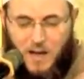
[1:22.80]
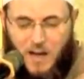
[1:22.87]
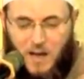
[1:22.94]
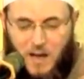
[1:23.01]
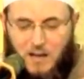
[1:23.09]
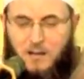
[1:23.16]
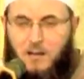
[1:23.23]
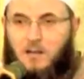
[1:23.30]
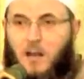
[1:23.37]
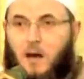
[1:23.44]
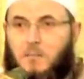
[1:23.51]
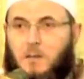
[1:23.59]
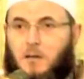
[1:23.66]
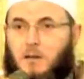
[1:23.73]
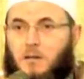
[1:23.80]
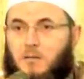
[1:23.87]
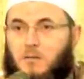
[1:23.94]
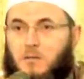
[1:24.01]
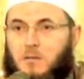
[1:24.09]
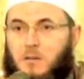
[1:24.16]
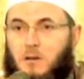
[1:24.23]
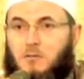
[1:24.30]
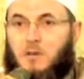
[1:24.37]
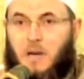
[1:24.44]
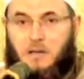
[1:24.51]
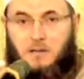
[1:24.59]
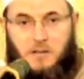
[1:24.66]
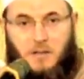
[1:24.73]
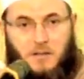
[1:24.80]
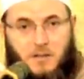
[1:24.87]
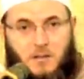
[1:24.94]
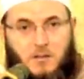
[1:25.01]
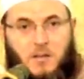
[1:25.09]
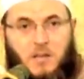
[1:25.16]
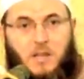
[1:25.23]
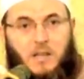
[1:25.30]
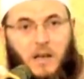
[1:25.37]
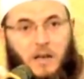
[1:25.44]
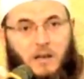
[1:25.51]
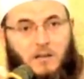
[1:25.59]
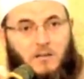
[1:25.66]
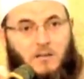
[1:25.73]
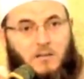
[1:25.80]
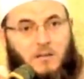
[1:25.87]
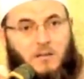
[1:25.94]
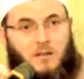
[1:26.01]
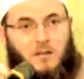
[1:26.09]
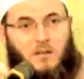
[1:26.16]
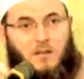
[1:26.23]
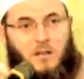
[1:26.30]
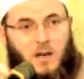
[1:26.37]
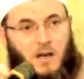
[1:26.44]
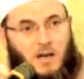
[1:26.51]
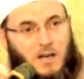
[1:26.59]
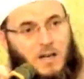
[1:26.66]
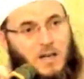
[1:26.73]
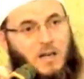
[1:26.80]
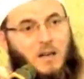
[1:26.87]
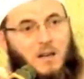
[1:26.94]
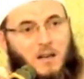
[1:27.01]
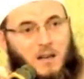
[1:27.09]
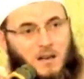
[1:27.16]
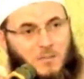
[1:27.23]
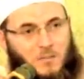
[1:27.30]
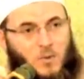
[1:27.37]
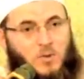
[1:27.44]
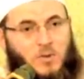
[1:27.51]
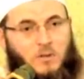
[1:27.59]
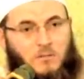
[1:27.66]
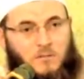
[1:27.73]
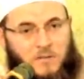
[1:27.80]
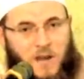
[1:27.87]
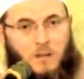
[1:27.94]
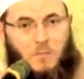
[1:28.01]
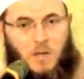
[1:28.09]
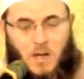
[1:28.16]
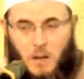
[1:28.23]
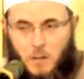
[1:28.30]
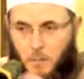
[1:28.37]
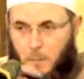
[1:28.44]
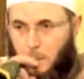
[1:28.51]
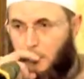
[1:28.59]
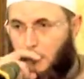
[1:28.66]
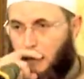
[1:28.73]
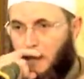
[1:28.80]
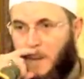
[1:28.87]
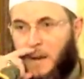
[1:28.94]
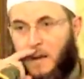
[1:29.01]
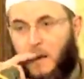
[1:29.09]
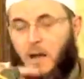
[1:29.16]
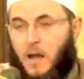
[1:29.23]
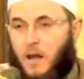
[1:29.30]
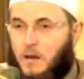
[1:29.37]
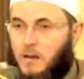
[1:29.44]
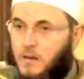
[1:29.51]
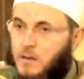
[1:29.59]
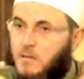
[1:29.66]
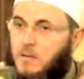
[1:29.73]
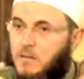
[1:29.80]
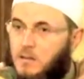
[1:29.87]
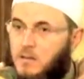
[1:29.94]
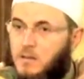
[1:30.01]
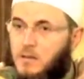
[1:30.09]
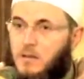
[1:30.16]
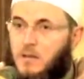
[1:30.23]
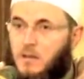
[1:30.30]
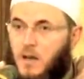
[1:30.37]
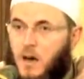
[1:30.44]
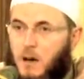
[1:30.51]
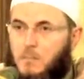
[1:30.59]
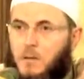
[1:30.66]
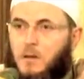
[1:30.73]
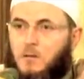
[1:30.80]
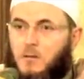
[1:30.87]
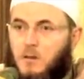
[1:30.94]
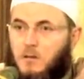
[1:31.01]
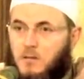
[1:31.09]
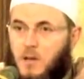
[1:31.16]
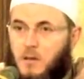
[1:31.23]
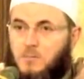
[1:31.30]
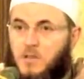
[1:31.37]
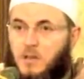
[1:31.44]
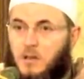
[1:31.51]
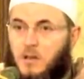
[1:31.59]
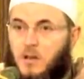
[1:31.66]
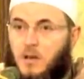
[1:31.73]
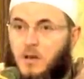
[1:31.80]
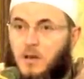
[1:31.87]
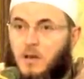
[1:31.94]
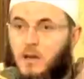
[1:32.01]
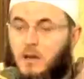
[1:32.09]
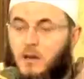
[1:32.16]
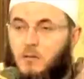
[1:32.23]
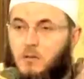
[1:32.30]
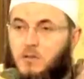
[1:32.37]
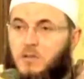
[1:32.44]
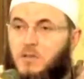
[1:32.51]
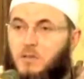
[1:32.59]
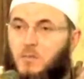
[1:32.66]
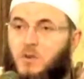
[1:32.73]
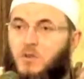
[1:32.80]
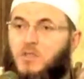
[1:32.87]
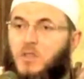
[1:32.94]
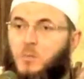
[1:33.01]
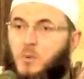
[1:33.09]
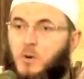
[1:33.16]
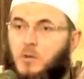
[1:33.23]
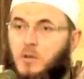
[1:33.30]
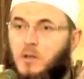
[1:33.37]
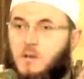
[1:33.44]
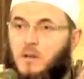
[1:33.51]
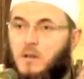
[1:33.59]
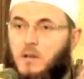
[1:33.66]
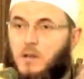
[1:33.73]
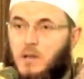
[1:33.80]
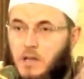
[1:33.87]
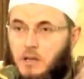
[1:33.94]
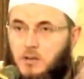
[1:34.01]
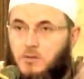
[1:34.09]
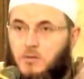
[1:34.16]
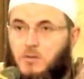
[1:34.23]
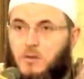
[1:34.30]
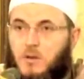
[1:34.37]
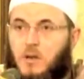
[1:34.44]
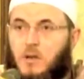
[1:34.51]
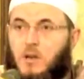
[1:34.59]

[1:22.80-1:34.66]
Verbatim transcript: And the topic that we're addressing today is the ideal Muslim family. And this is indeed a topic or a subject which is the most important issue